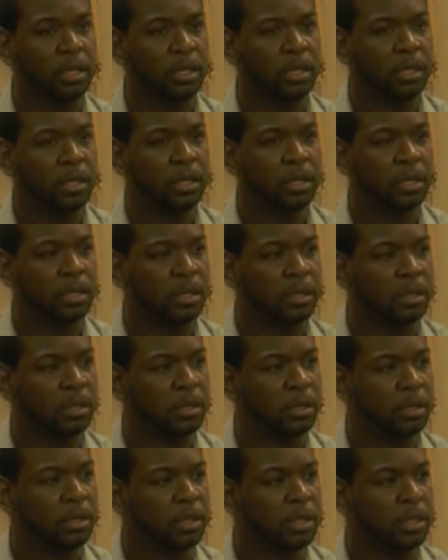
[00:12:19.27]
Wow.
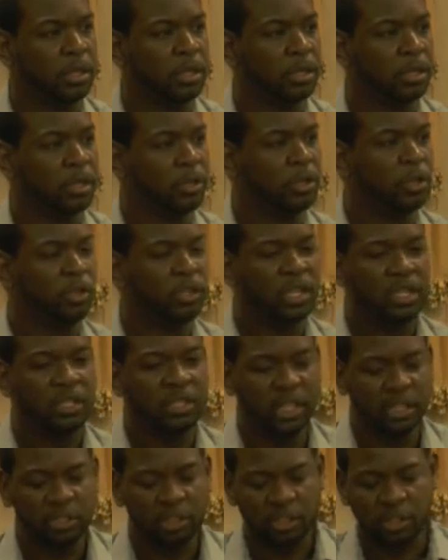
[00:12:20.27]
You see,
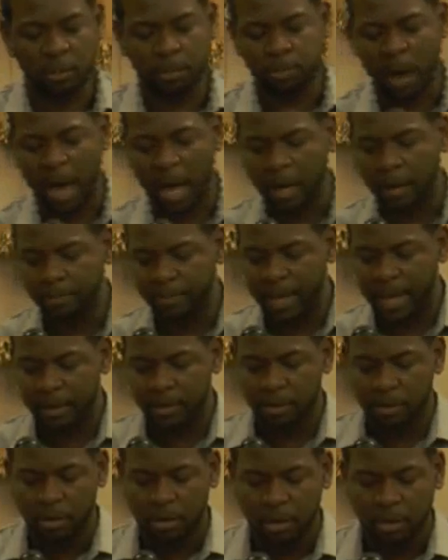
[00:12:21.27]
this is a problem
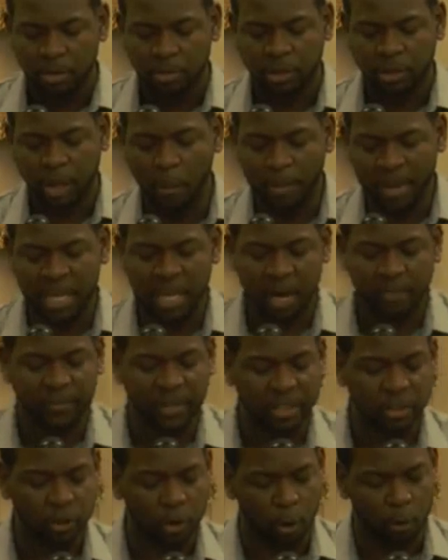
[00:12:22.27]
that so many of
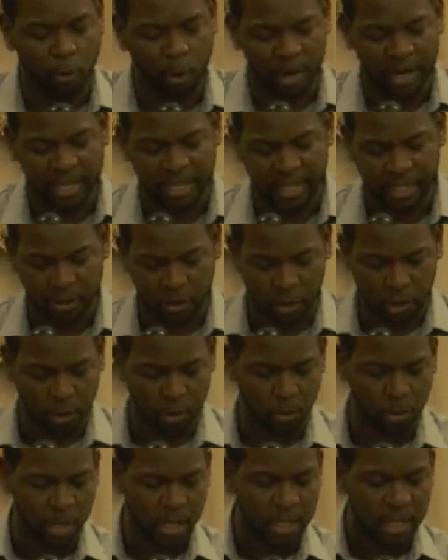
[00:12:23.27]
us are running
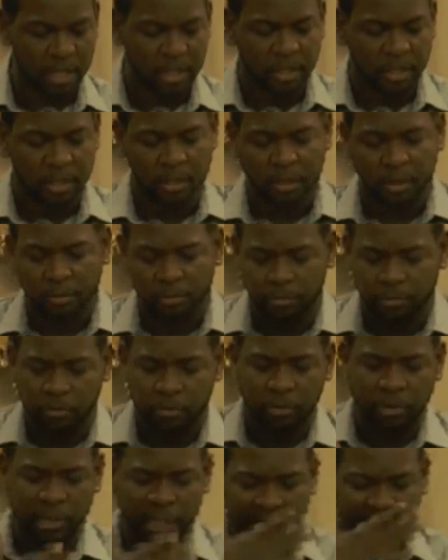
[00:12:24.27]
into.
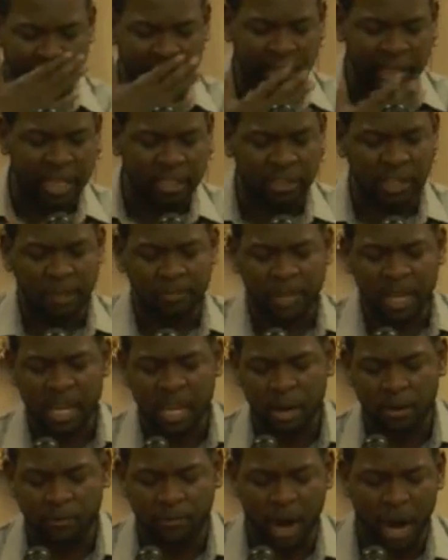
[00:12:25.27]
Jesus says something
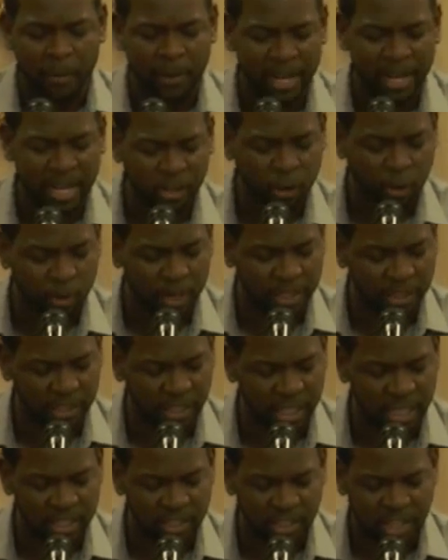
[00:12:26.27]
here very
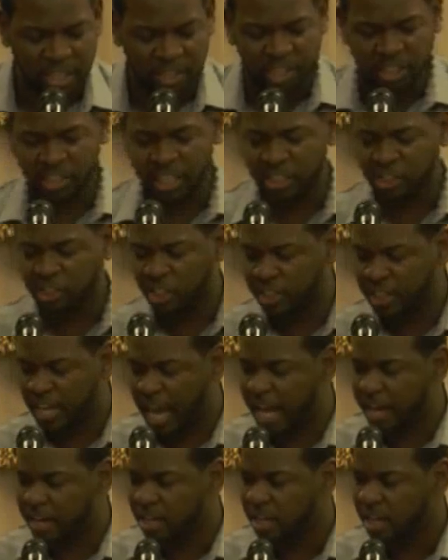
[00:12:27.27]
interesting. He says, you're
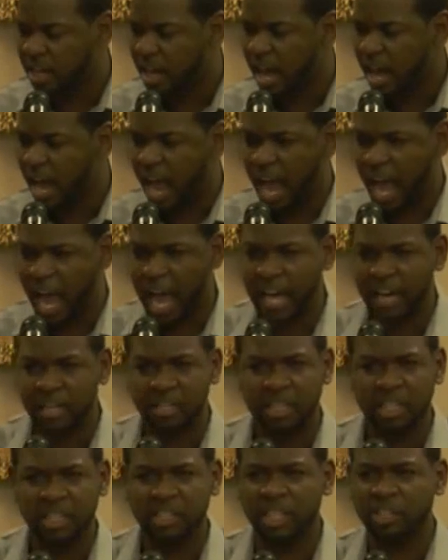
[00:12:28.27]
not hot.
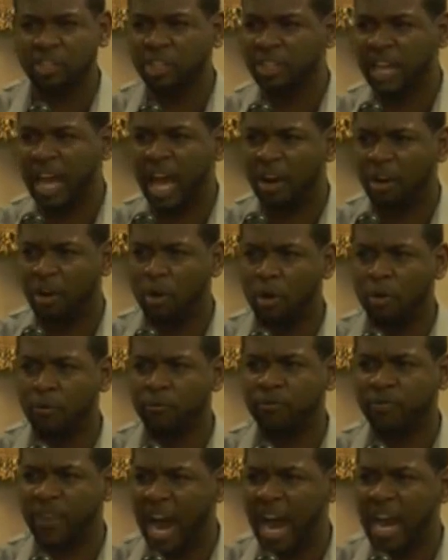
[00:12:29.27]
He says, you're not on
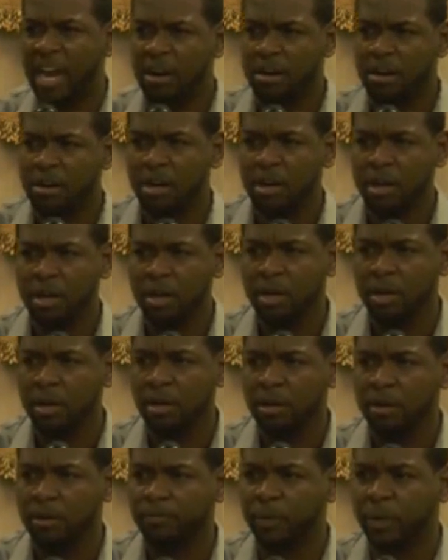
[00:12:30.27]
fire
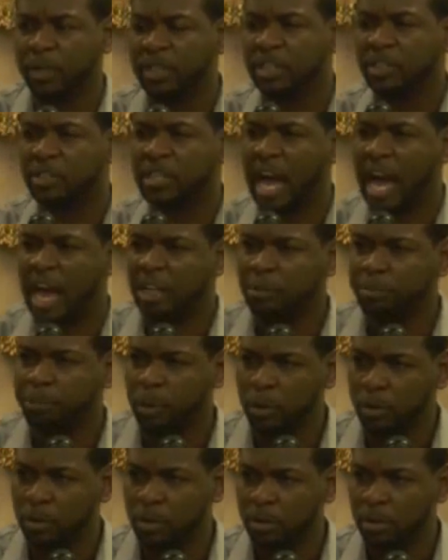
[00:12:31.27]
for this
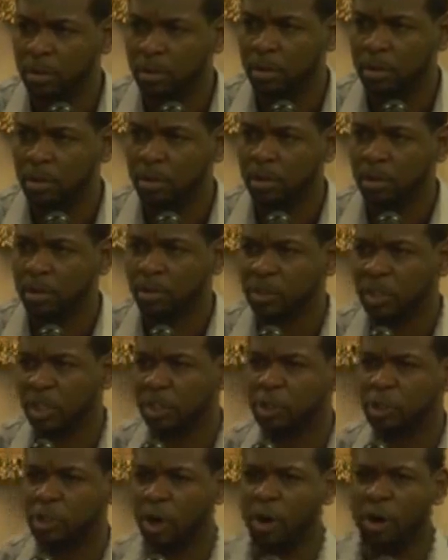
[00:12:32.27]
gospel, to
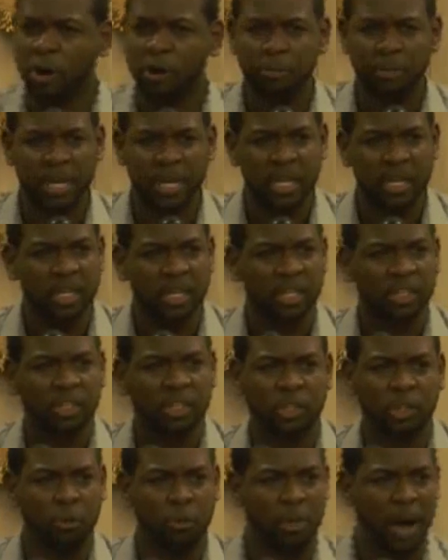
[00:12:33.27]
serve me,
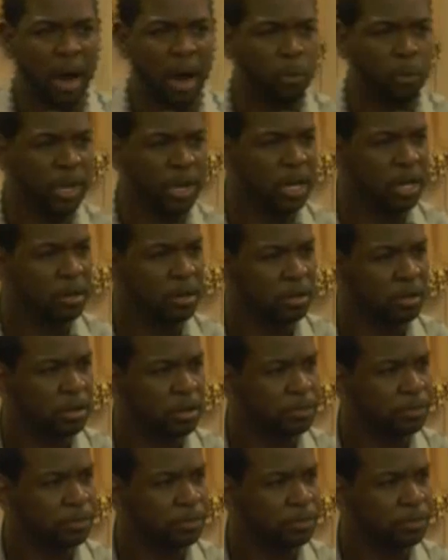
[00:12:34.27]
to do my will.